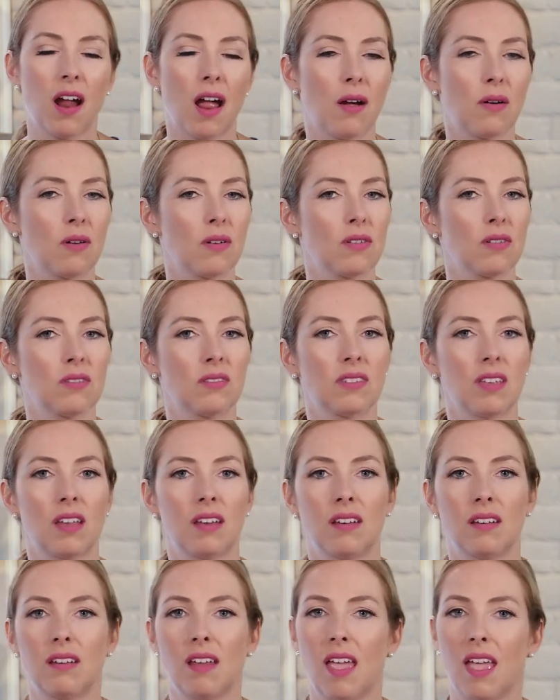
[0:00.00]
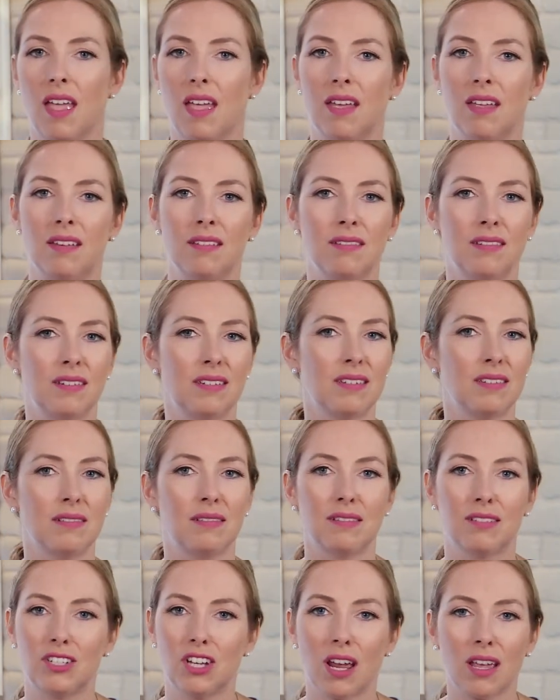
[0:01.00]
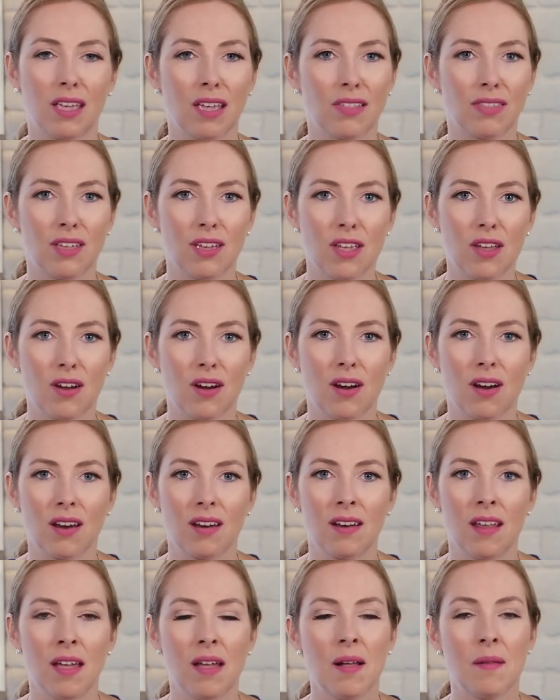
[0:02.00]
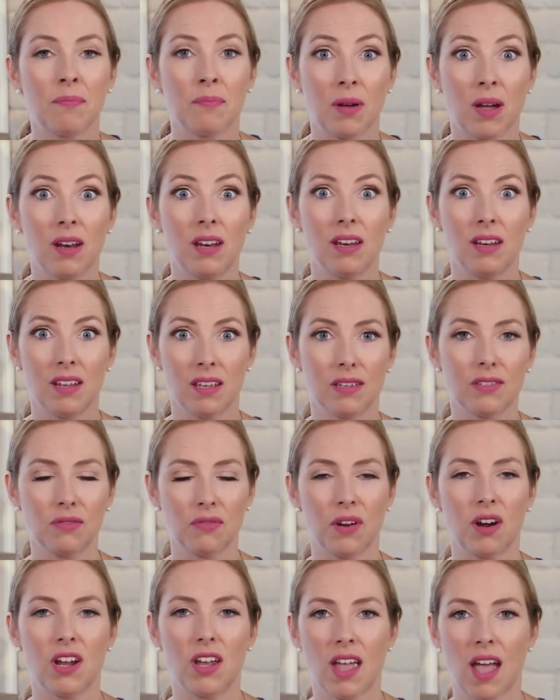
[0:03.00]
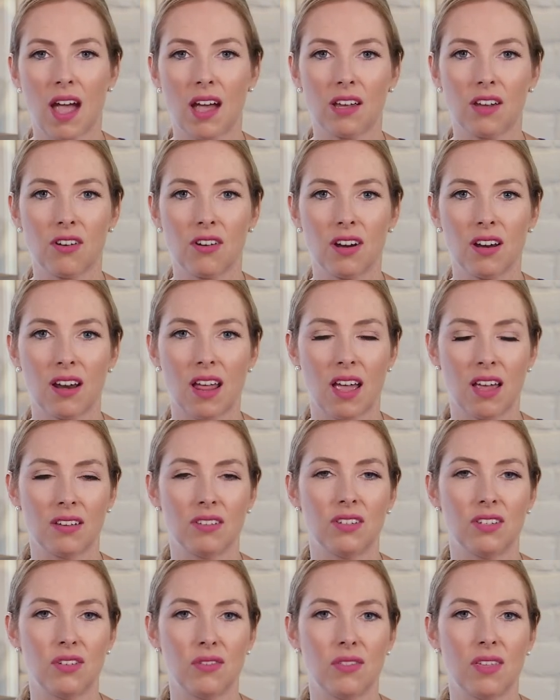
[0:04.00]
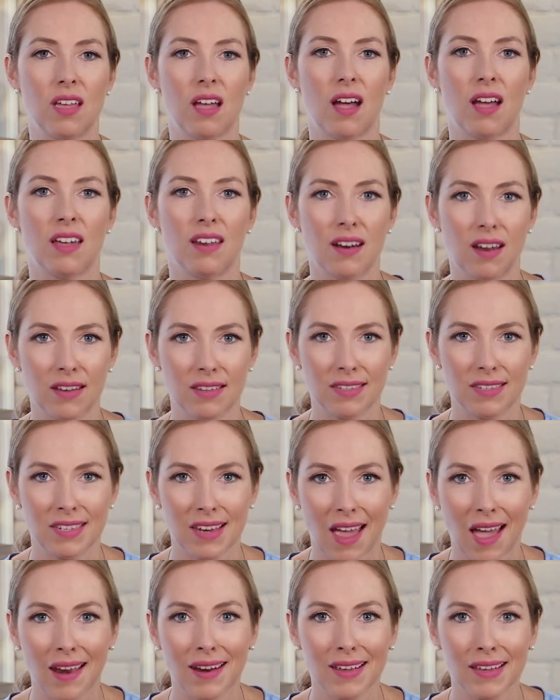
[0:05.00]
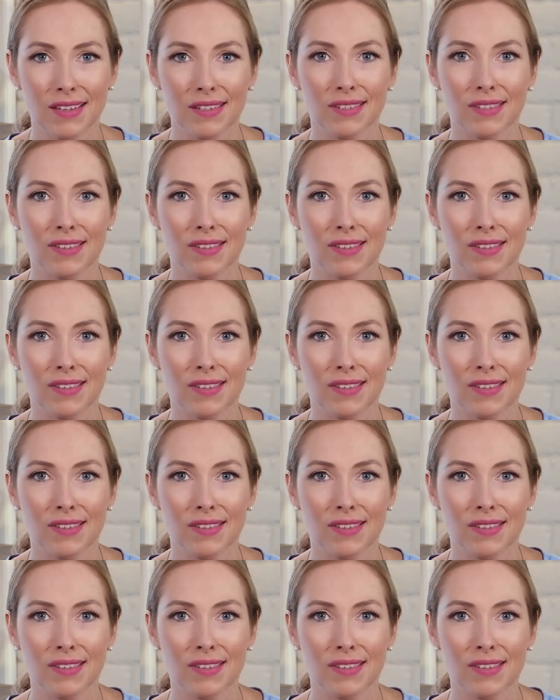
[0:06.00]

hours and, and checking the urine, but it is very accurate as to the iodine status.